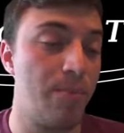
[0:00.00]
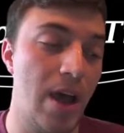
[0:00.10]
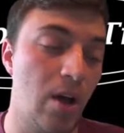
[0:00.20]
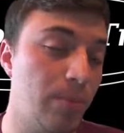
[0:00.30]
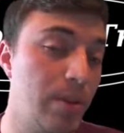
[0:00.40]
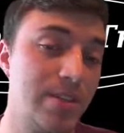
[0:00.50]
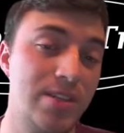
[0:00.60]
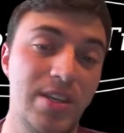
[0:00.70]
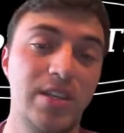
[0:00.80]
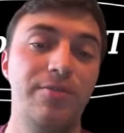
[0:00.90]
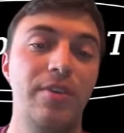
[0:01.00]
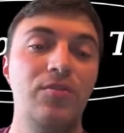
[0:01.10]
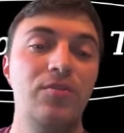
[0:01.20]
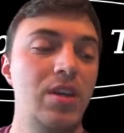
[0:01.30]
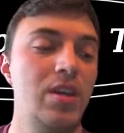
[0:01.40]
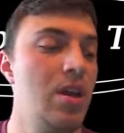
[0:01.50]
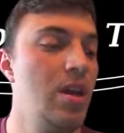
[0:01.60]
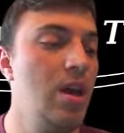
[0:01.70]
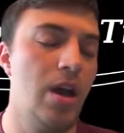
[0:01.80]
Bell plus 650.